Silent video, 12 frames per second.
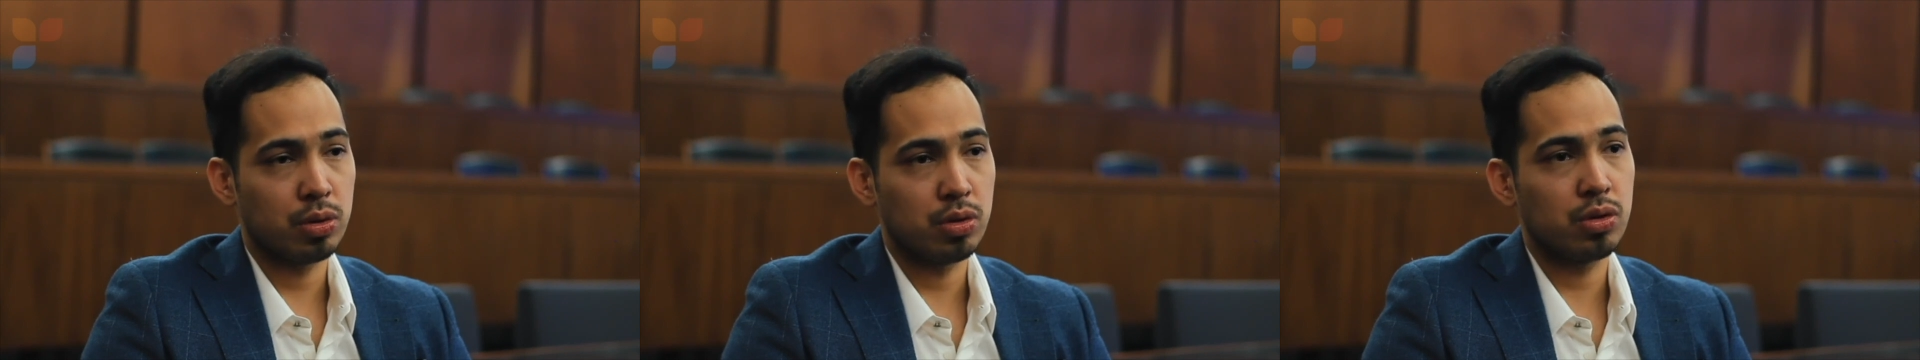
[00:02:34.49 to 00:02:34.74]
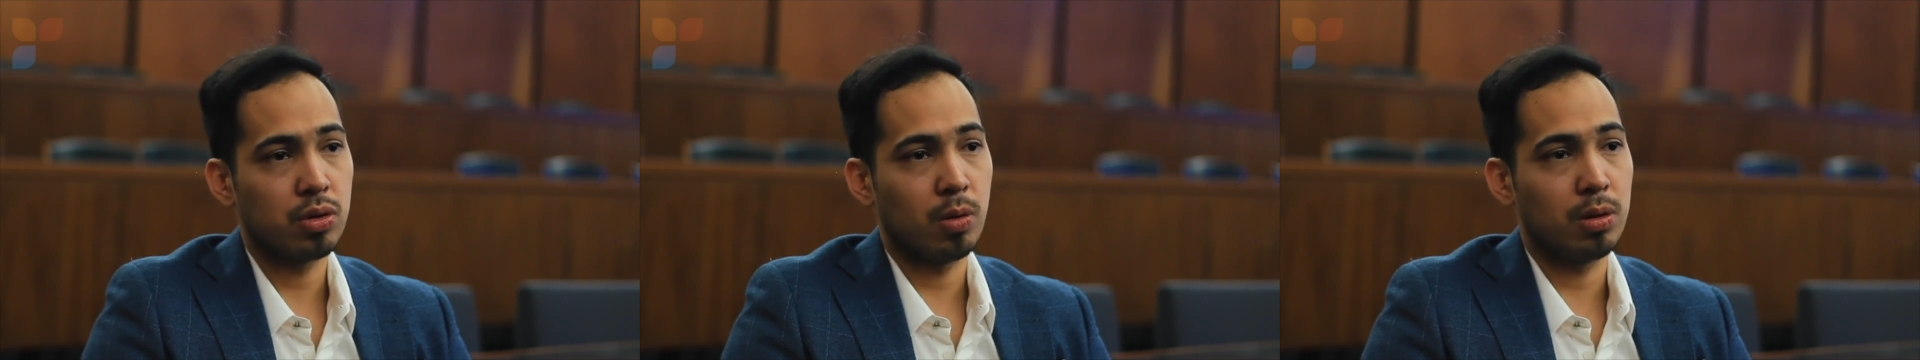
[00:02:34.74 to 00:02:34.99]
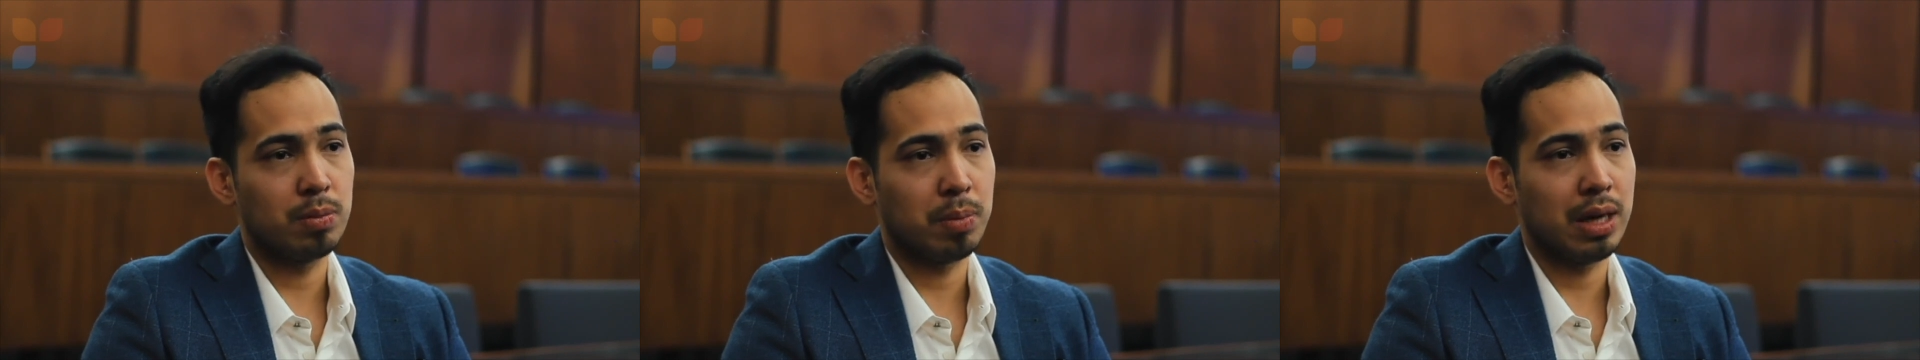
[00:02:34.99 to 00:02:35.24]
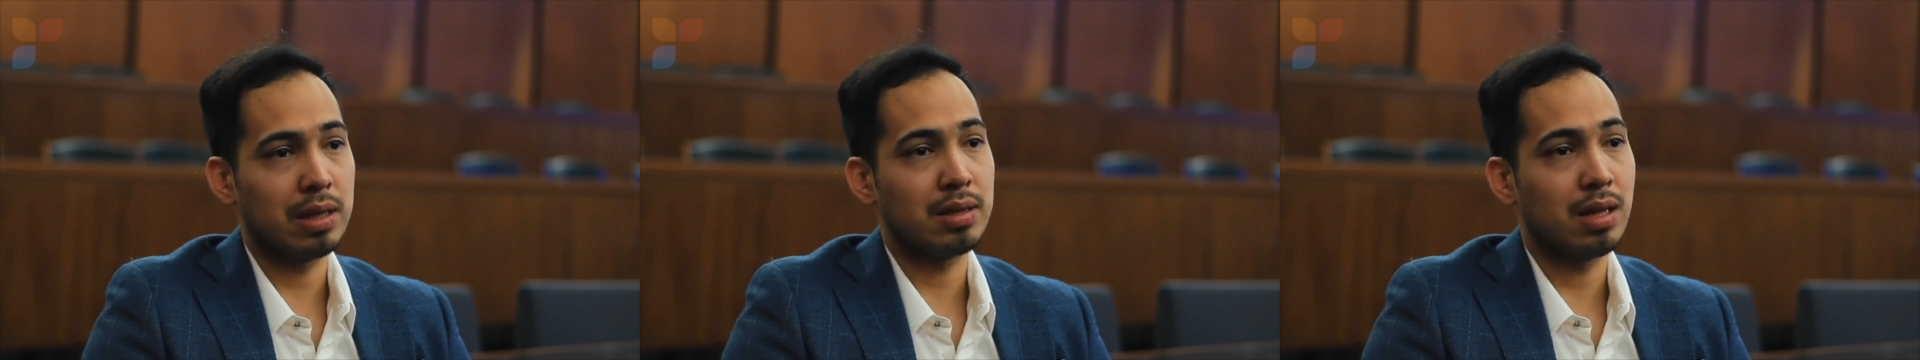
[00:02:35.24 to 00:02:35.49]
controlled
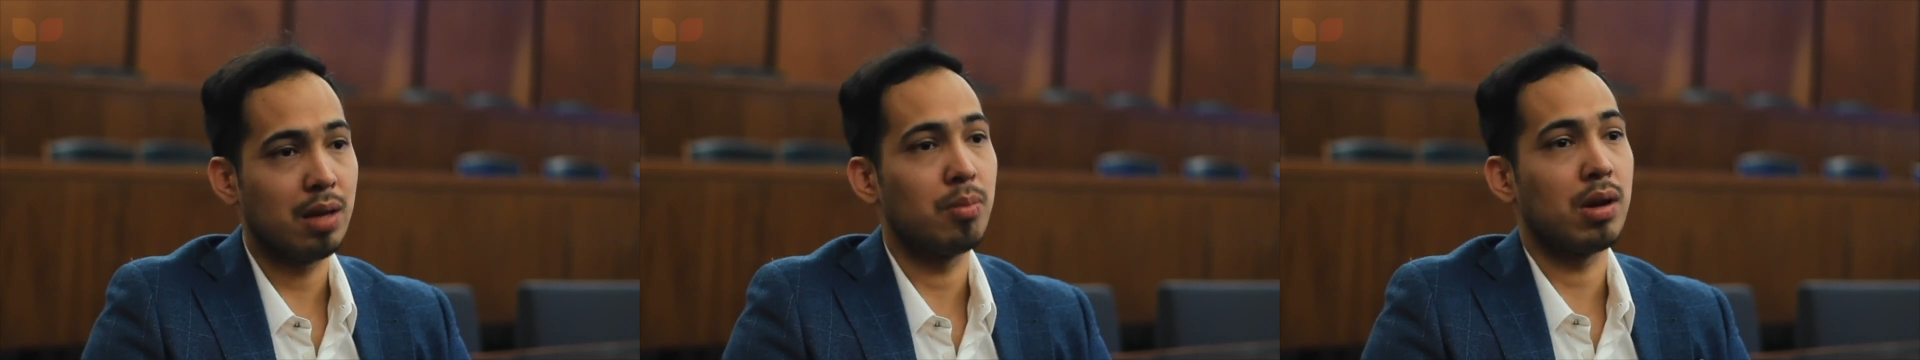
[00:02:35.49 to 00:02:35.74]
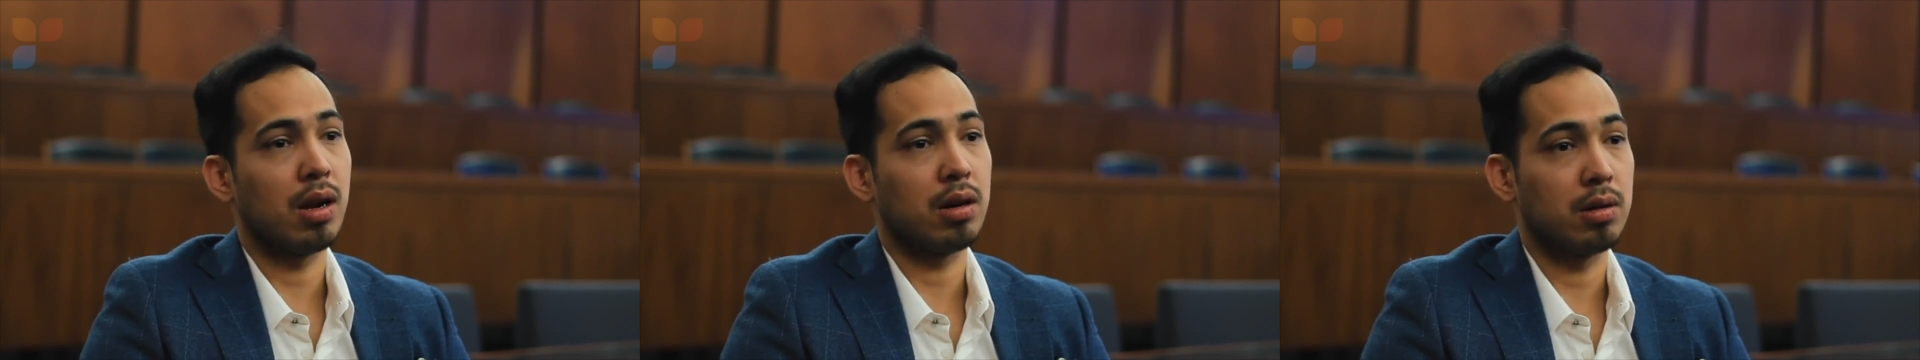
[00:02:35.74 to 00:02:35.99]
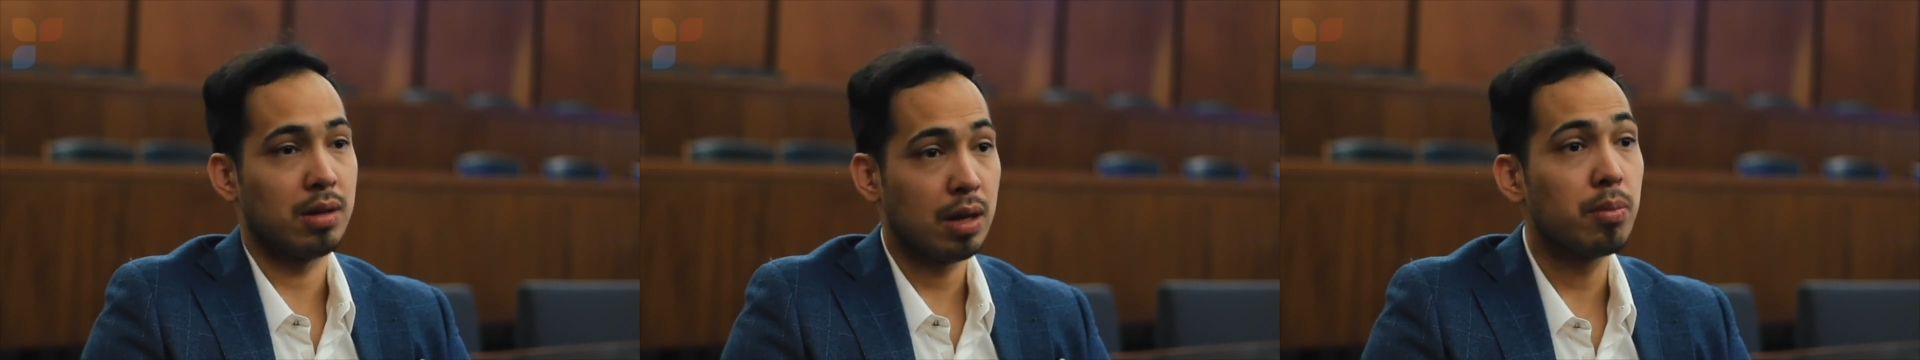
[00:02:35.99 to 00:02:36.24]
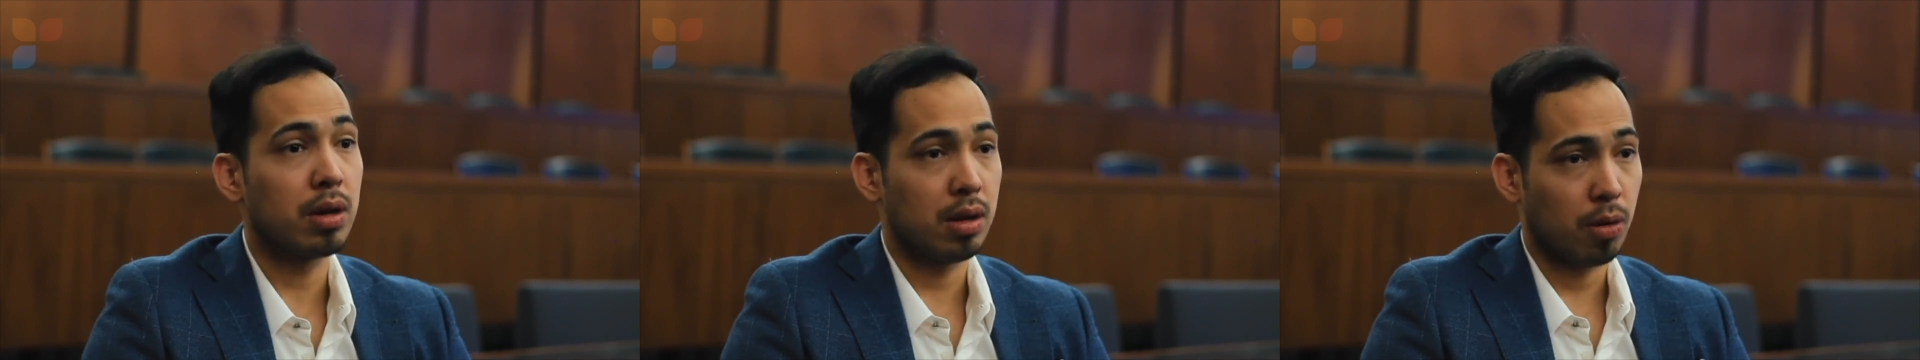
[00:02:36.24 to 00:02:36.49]
by this
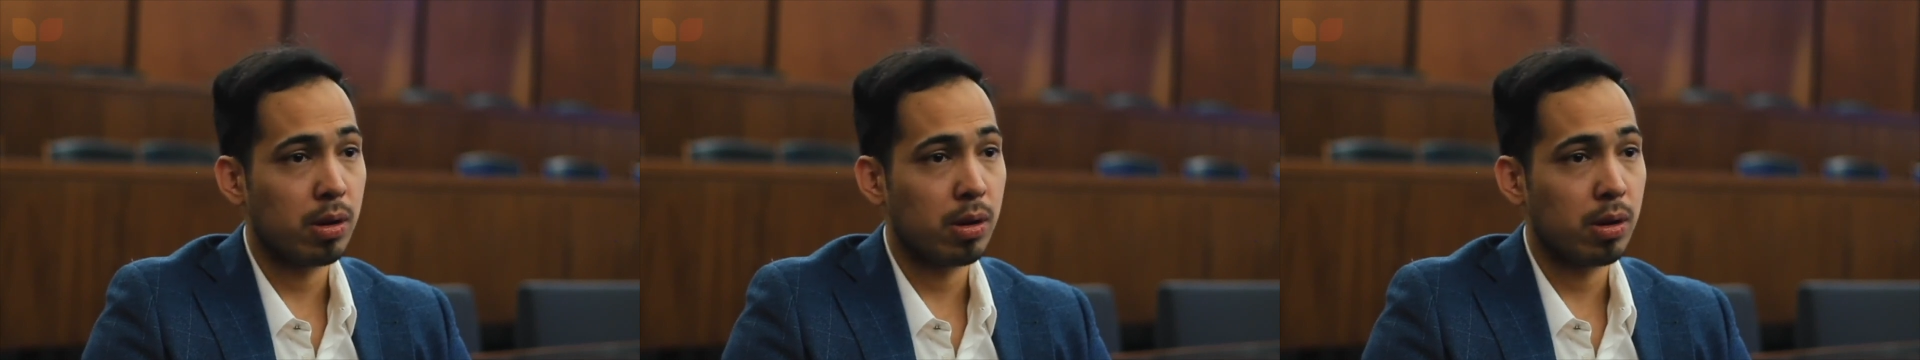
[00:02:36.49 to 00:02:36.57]
liberal